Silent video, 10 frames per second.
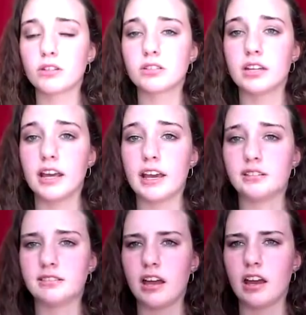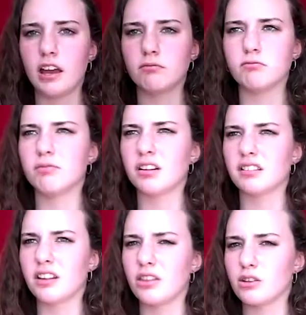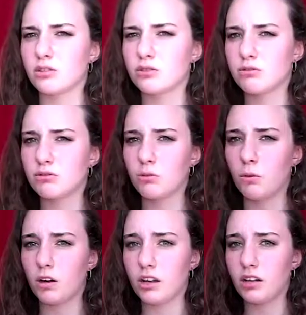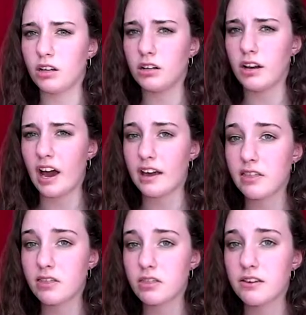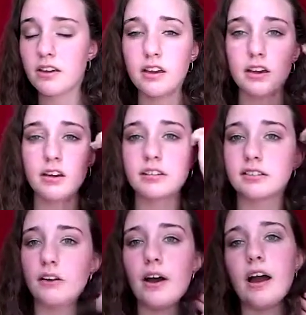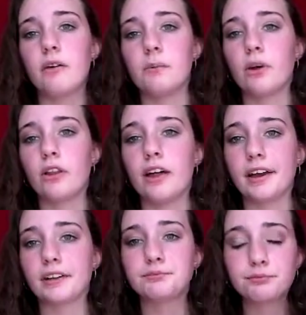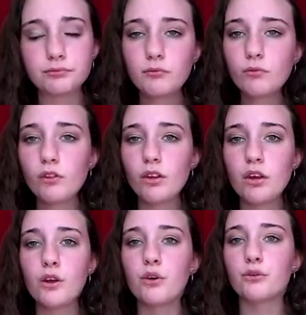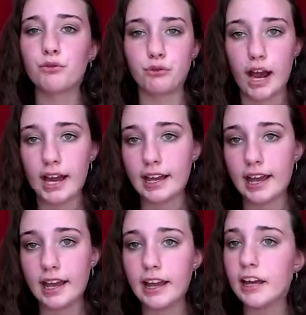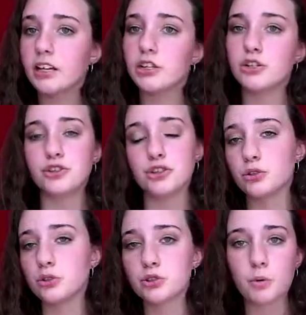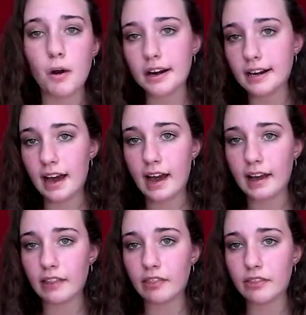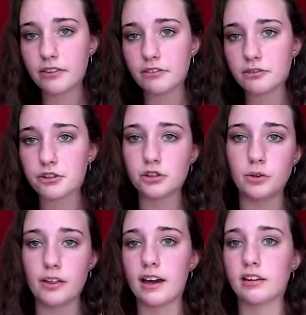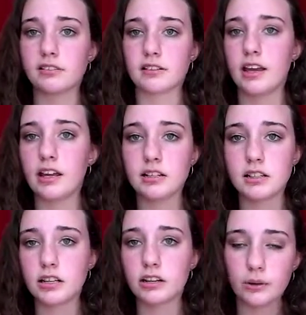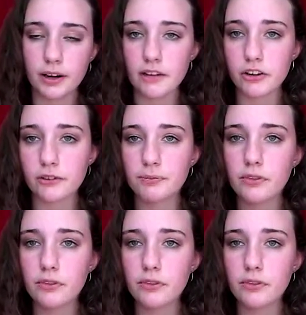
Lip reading: today's date, what is it, the 29th? So I would put like Friday, June 29th, 2018 or whatever.